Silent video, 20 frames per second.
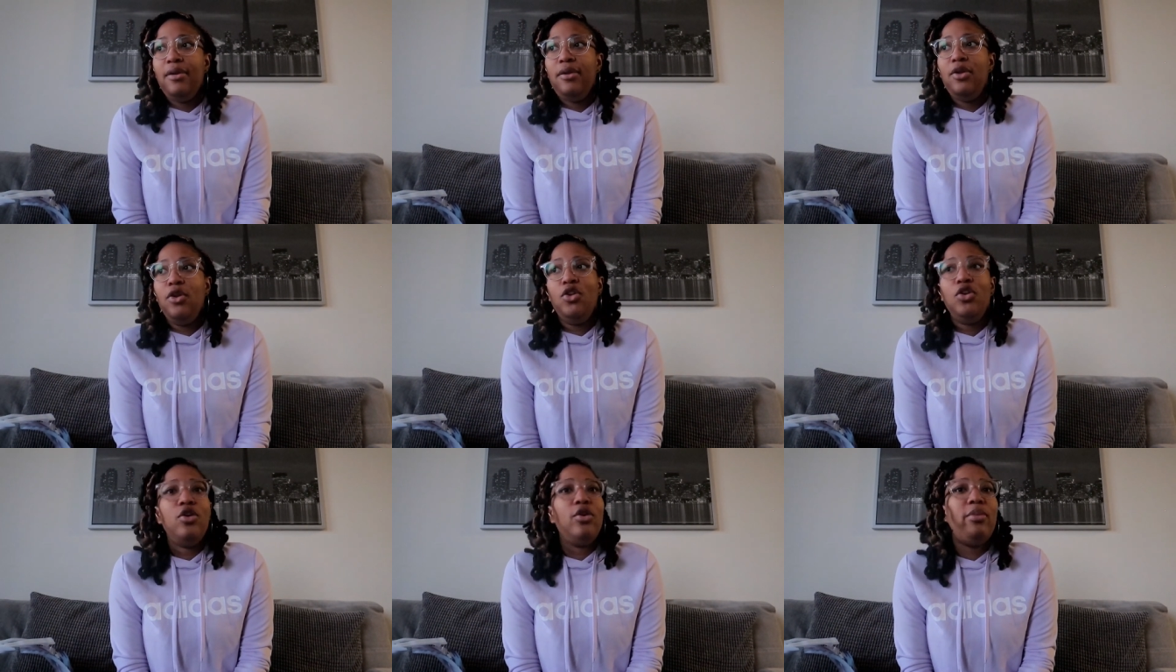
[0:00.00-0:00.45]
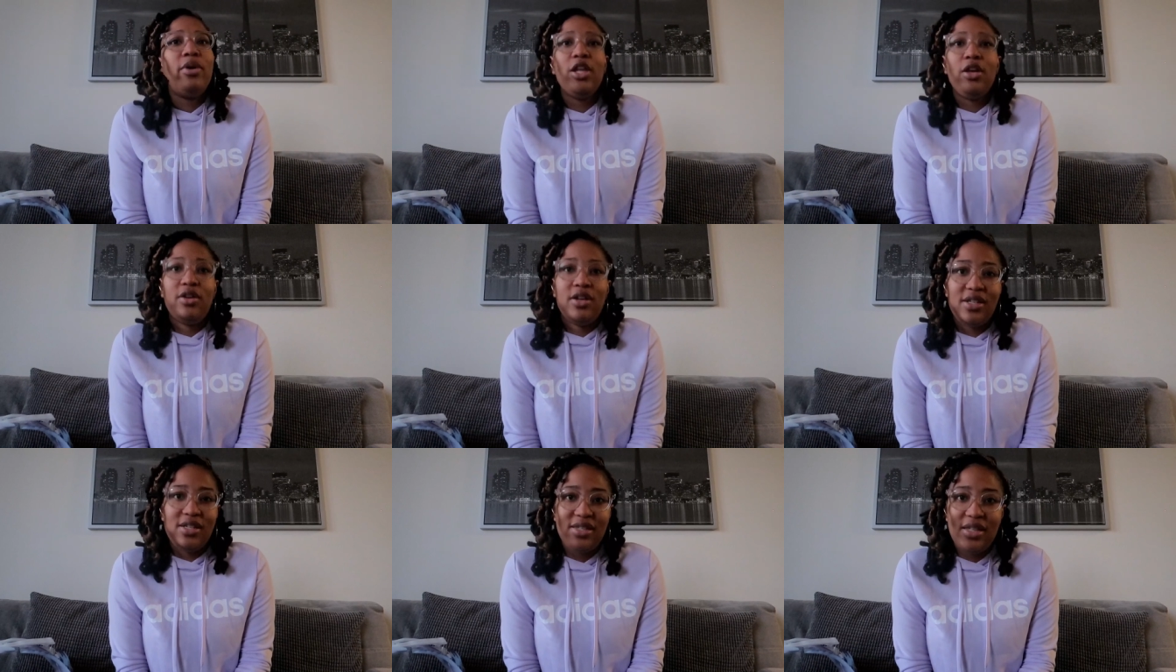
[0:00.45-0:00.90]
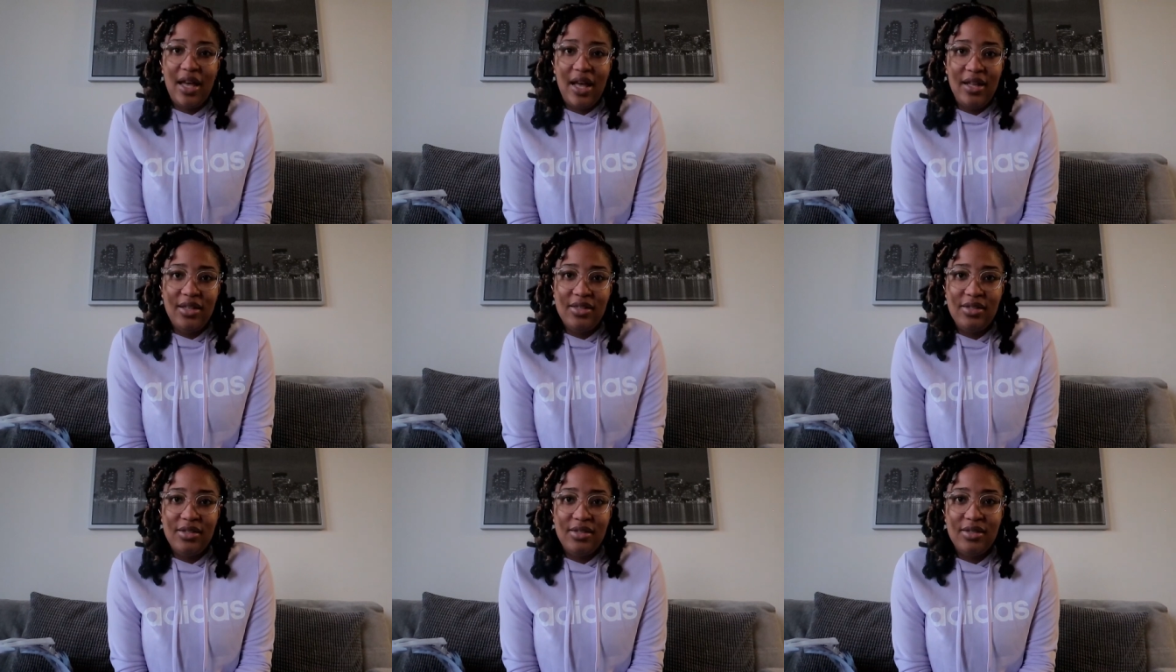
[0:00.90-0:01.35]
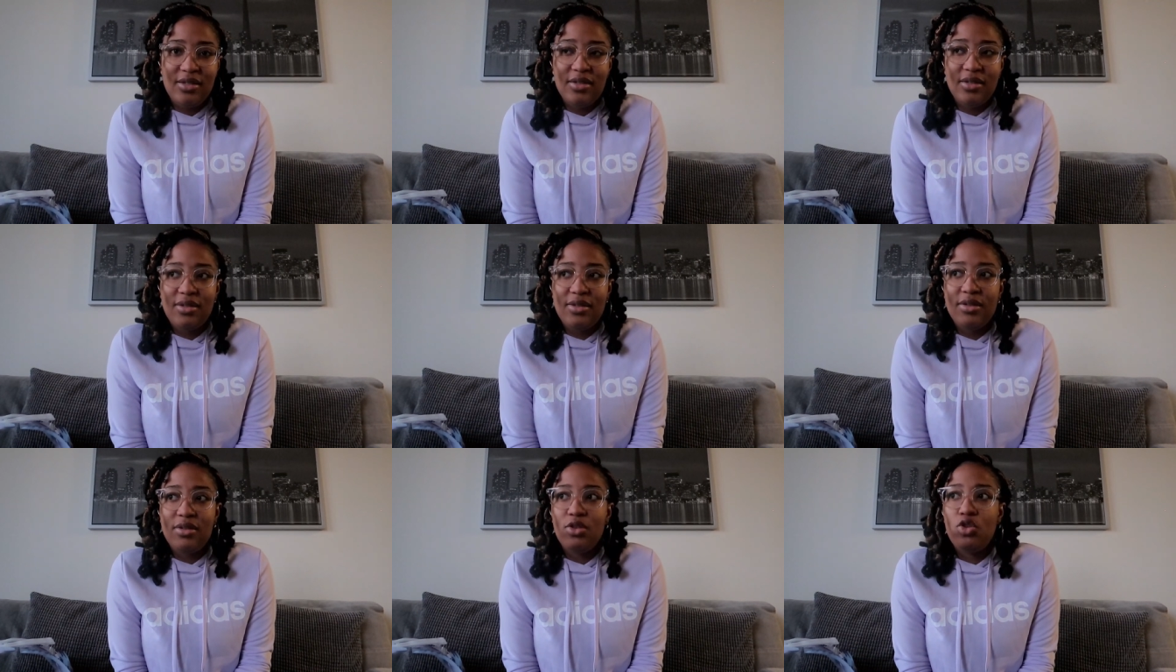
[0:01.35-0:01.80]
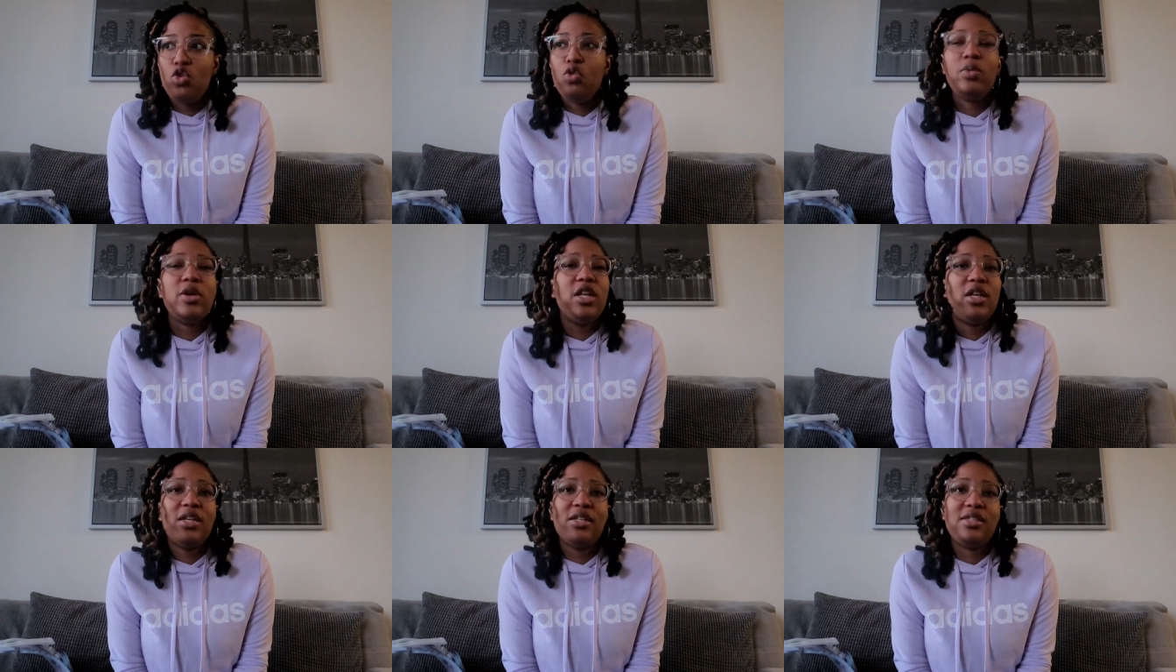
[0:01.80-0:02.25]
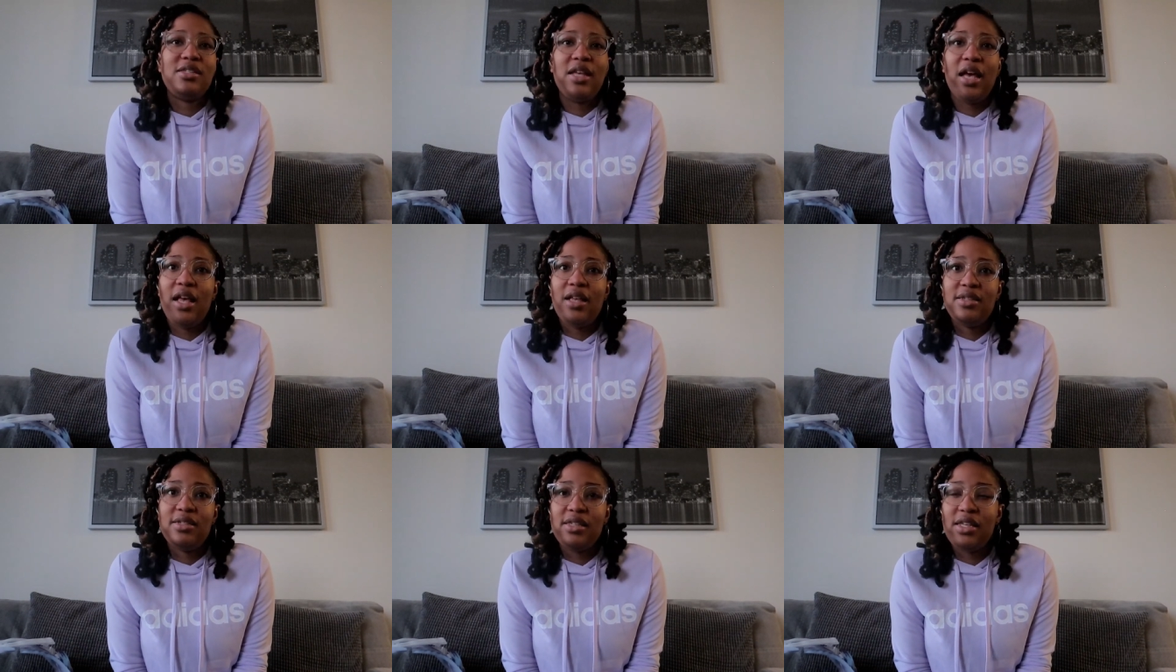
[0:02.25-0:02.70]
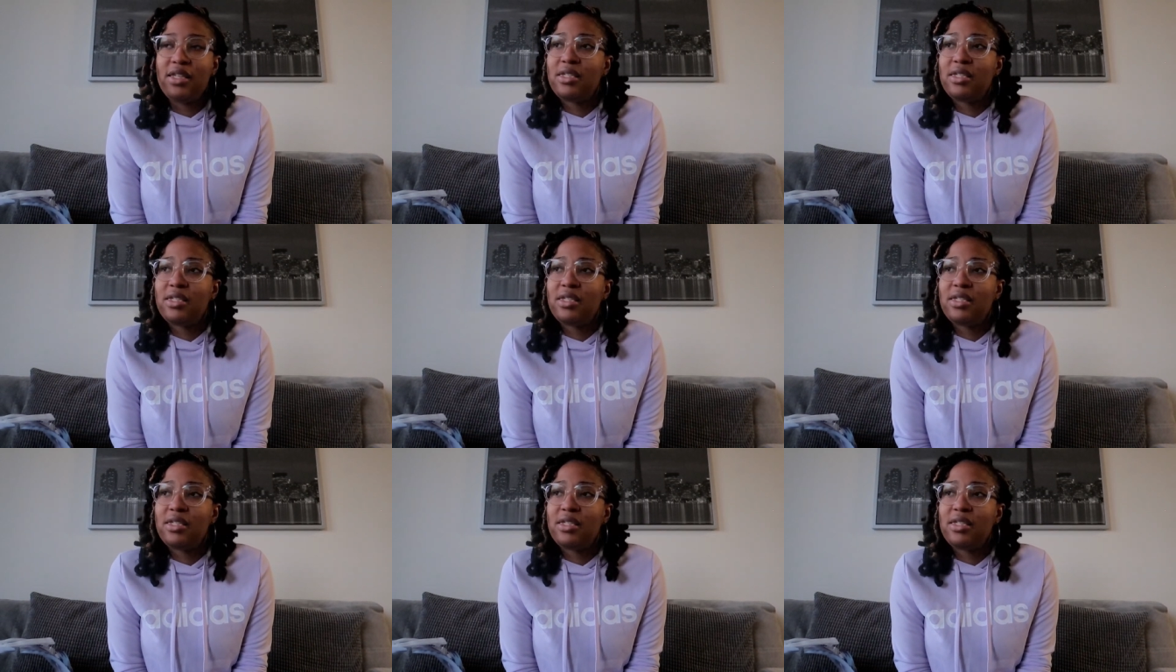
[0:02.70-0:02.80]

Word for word: nobody understands. Nobody understands.